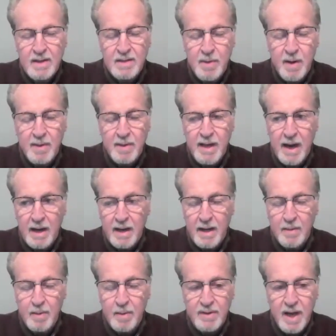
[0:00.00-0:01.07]
Samarium
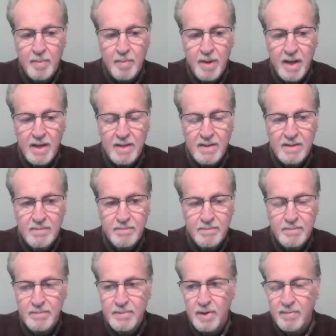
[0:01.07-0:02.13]
gadolinium will take place
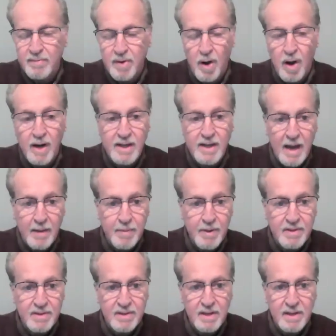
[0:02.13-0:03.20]
sort of on
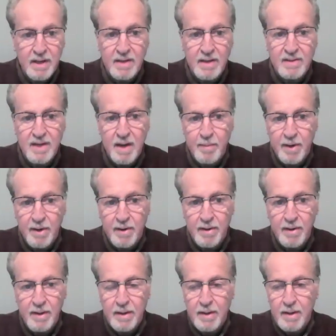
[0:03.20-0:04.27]
campus in a
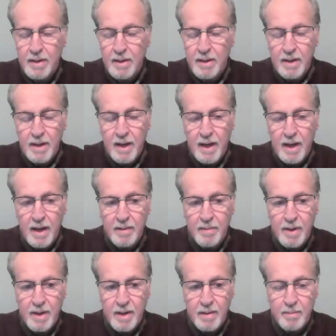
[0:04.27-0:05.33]
similar
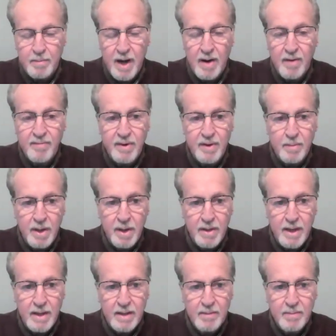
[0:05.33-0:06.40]
uh, brownfield
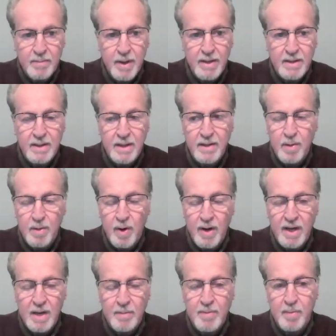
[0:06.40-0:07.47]
building, but uh, you
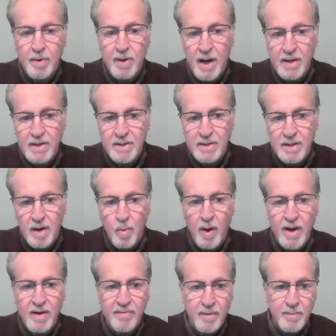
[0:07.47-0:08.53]
want to keep your production
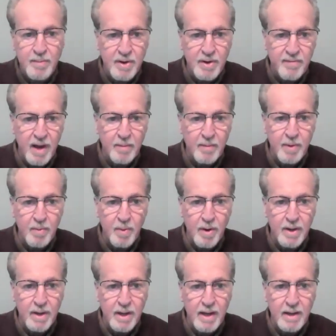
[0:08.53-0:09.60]
away from your development
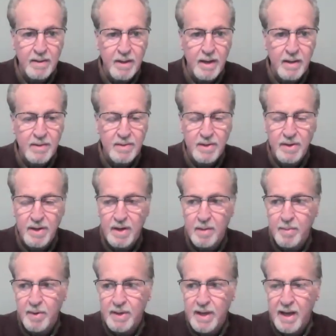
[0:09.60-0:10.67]
work, and you'll
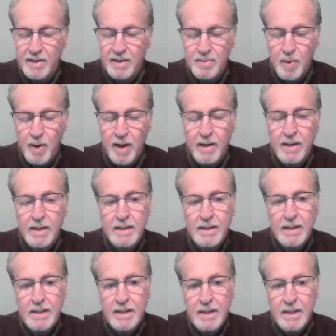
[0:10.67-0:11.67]
hear about that as well.